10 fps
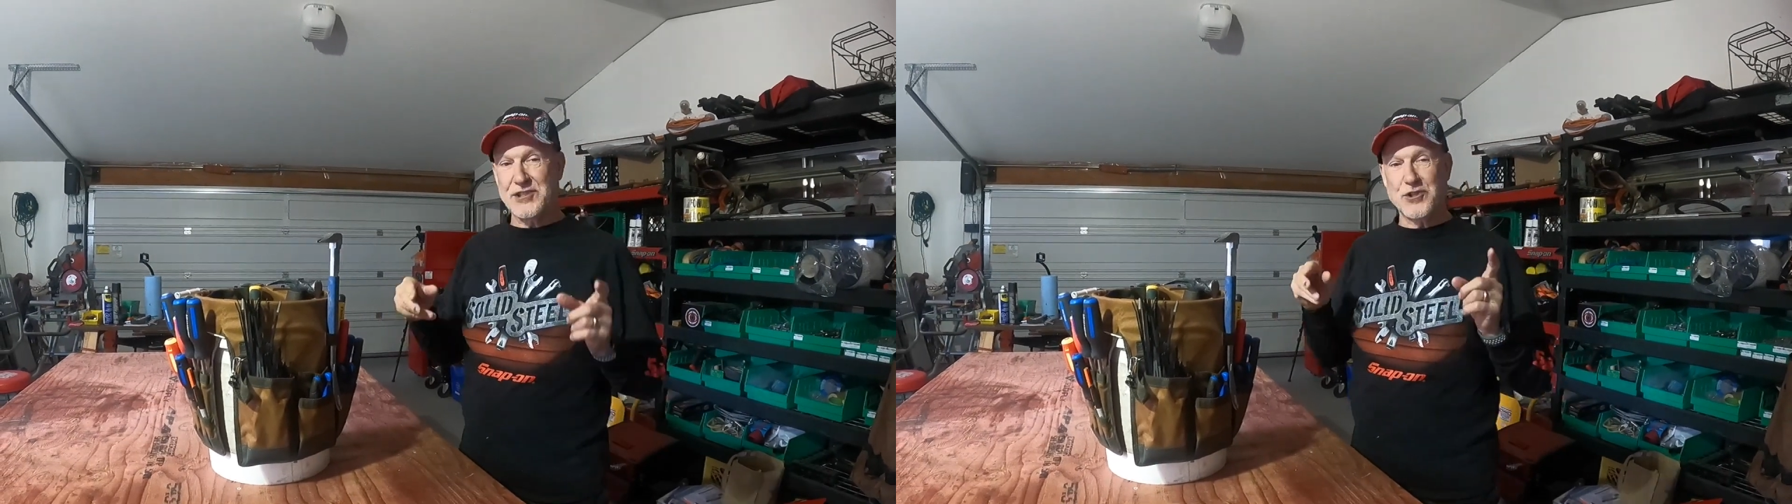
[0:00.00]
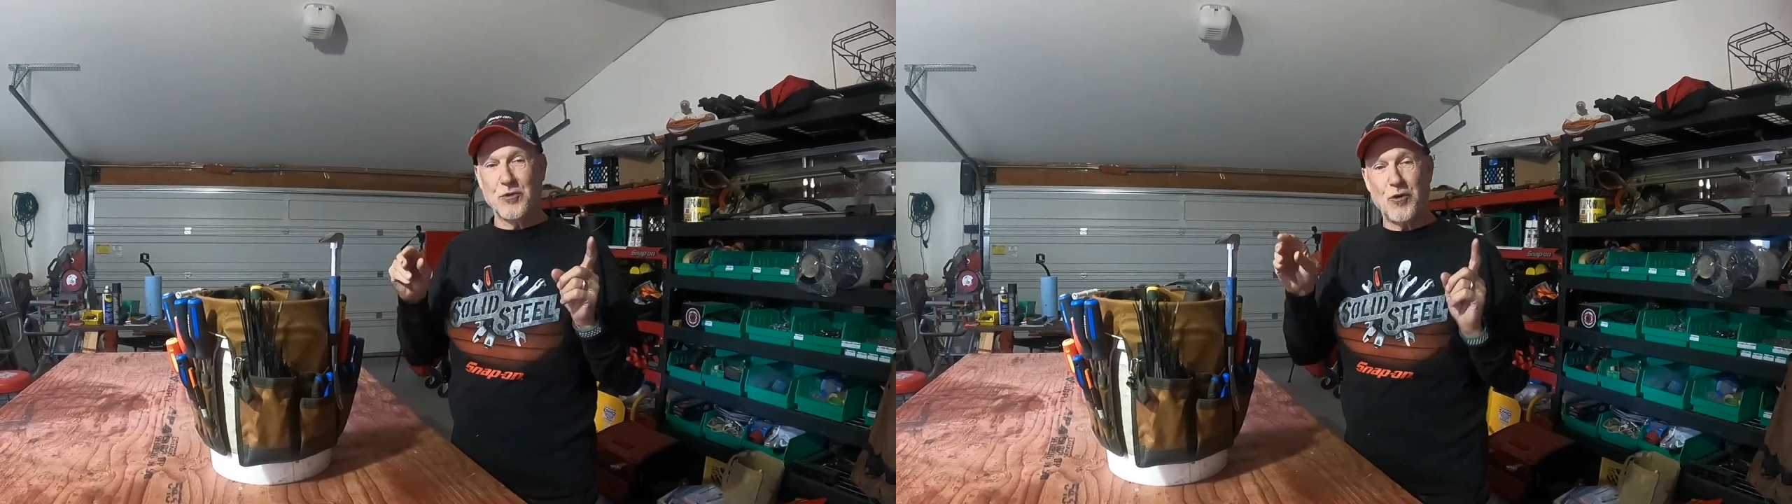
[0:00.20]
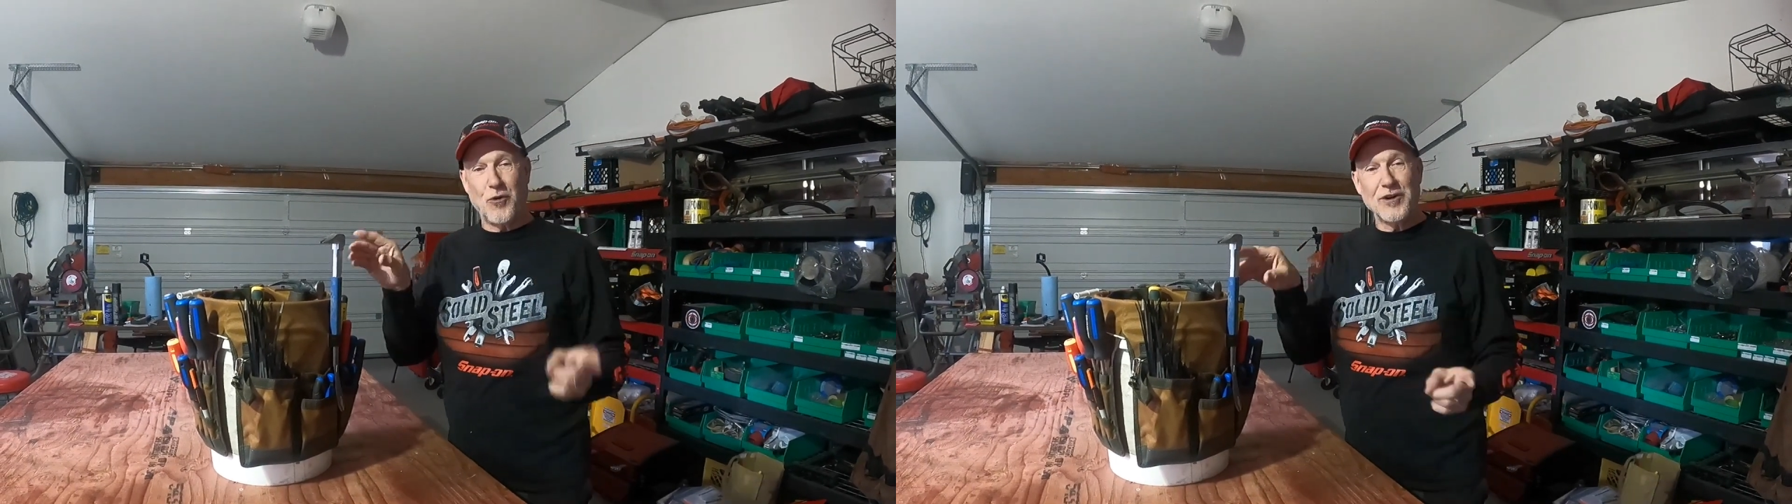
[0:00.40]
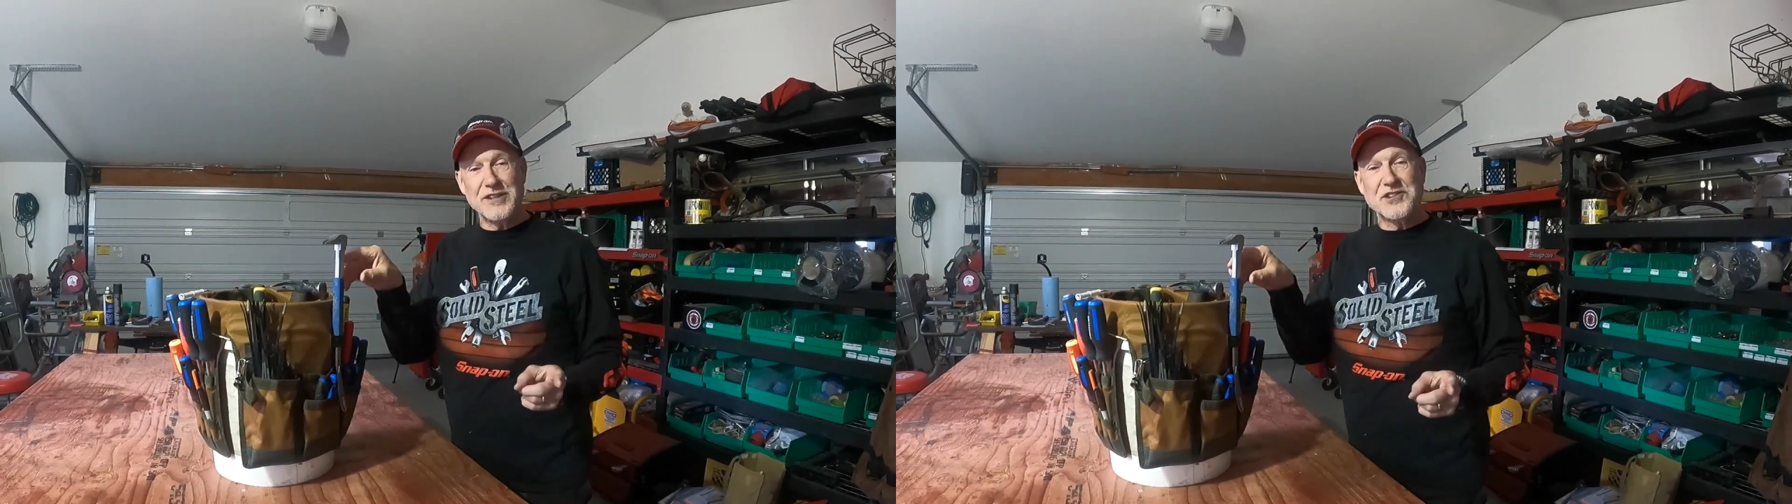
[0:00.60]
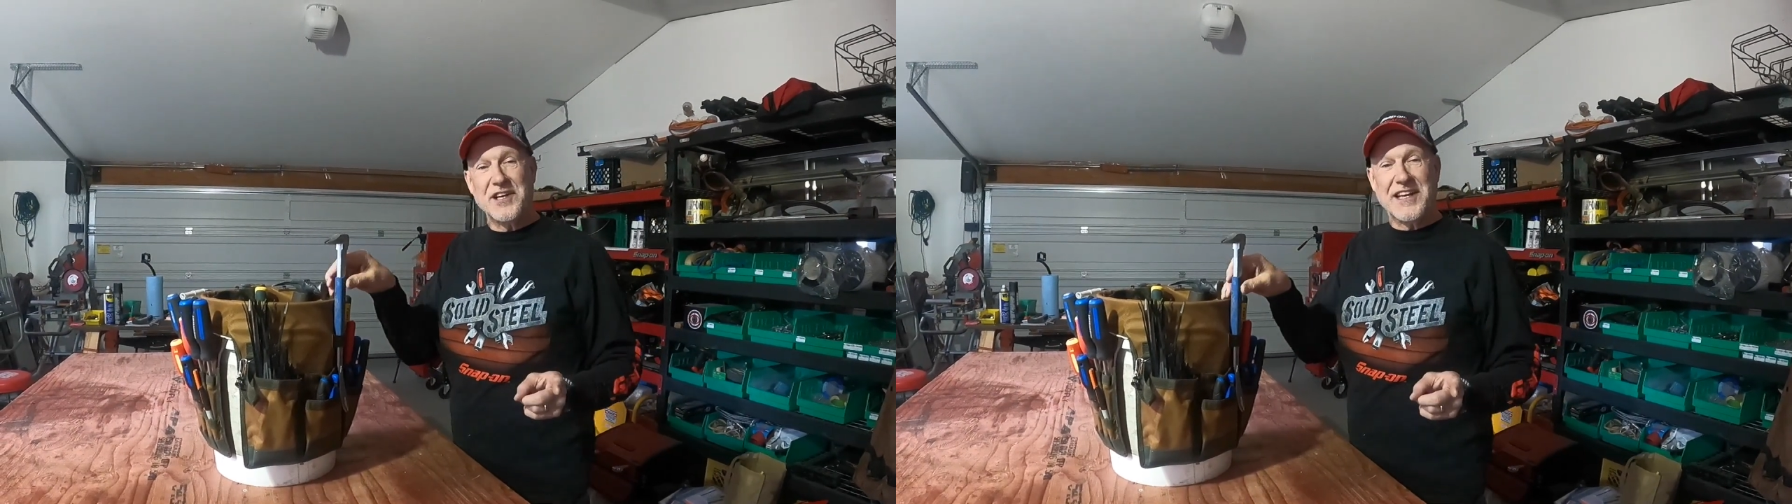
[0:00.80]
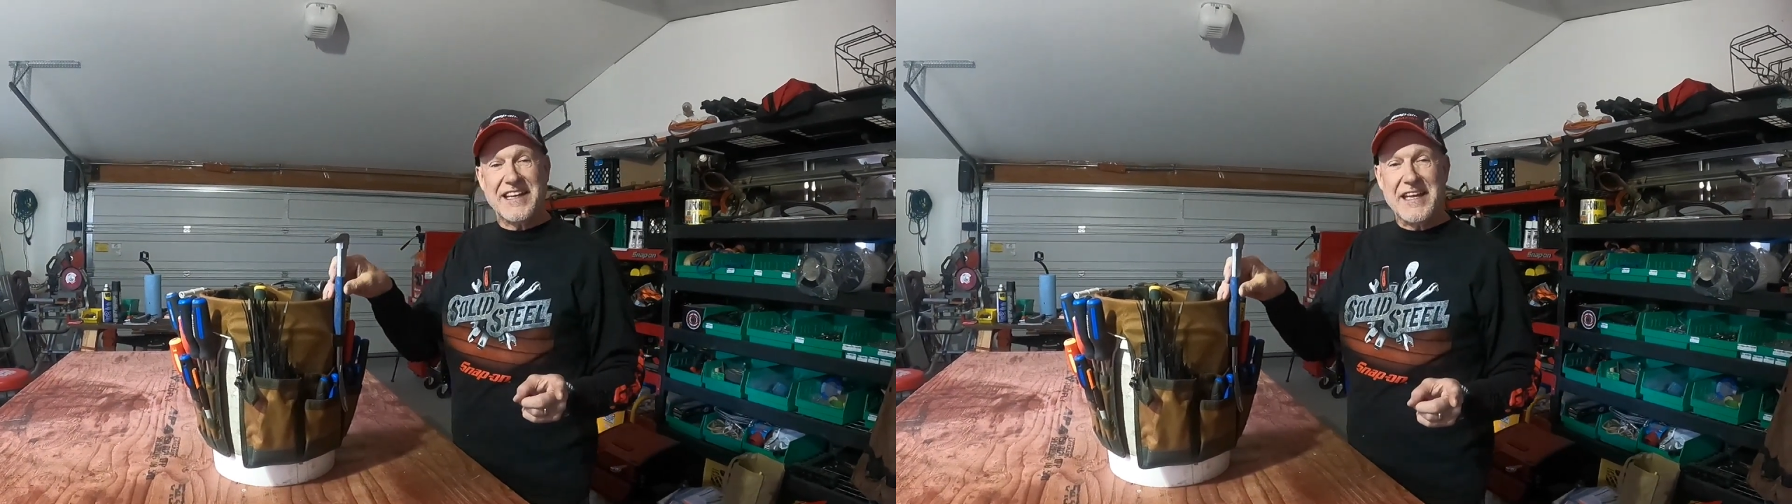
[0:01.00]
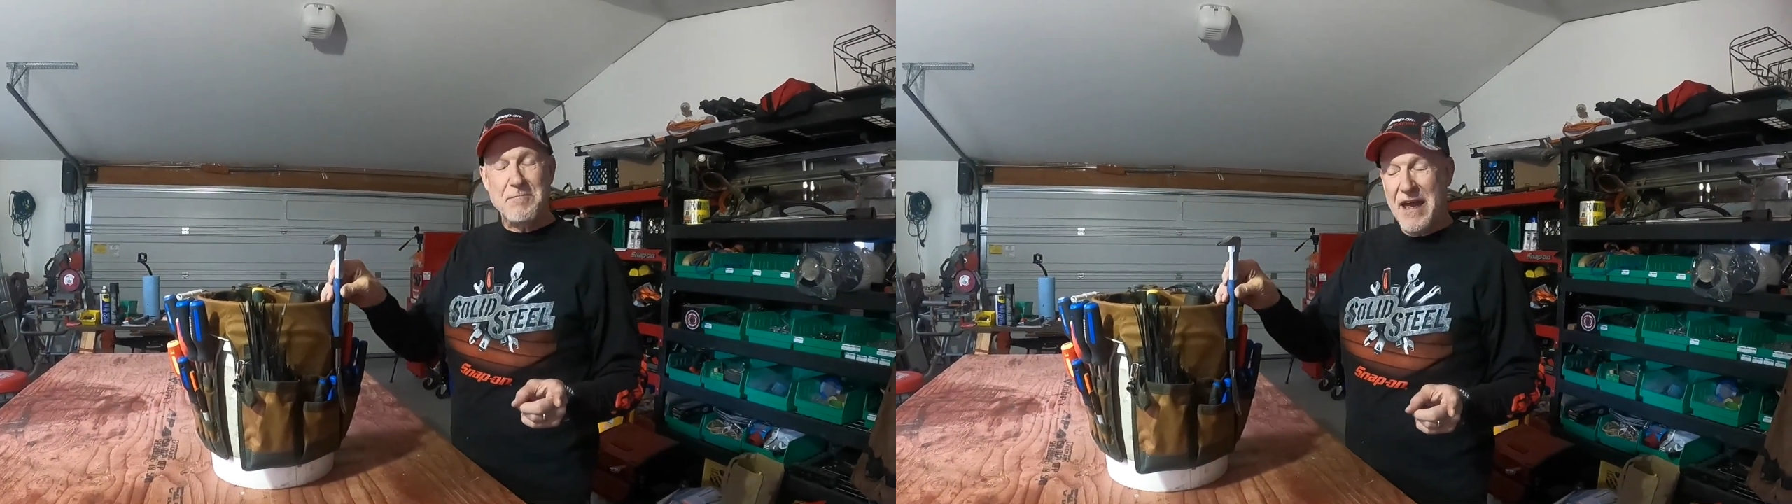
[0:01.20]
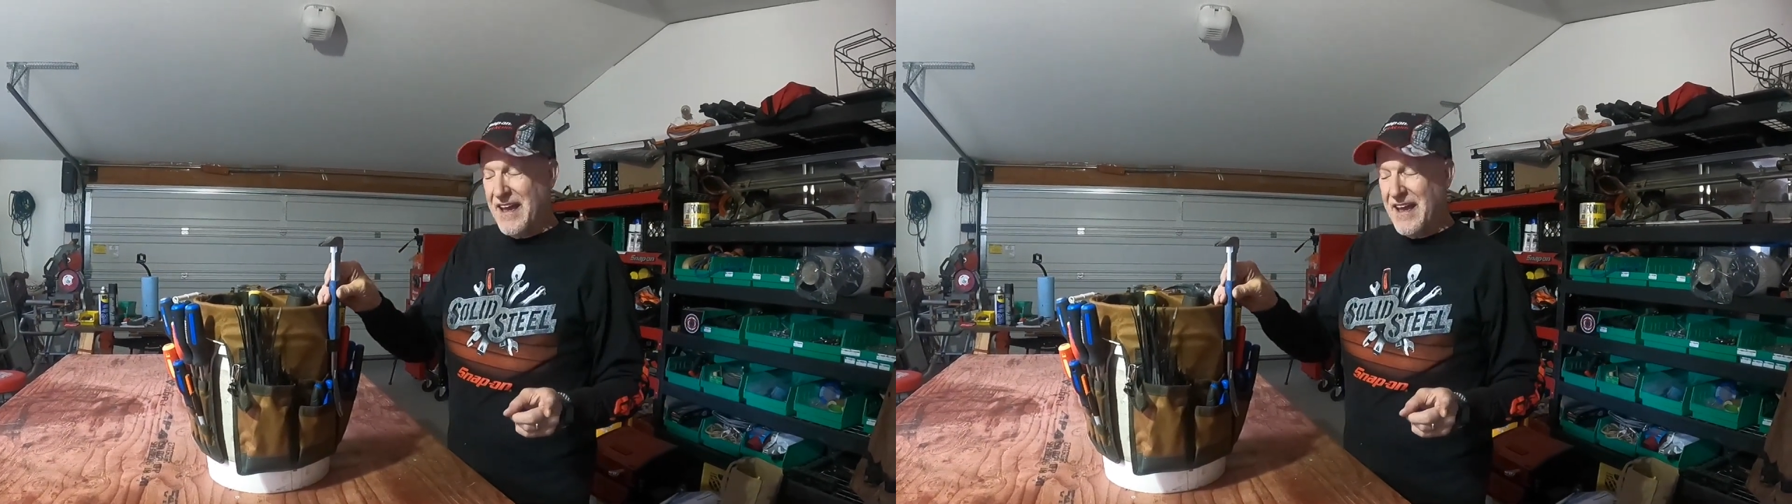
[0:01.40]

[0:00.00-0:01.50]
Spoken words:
So Coral's going to keep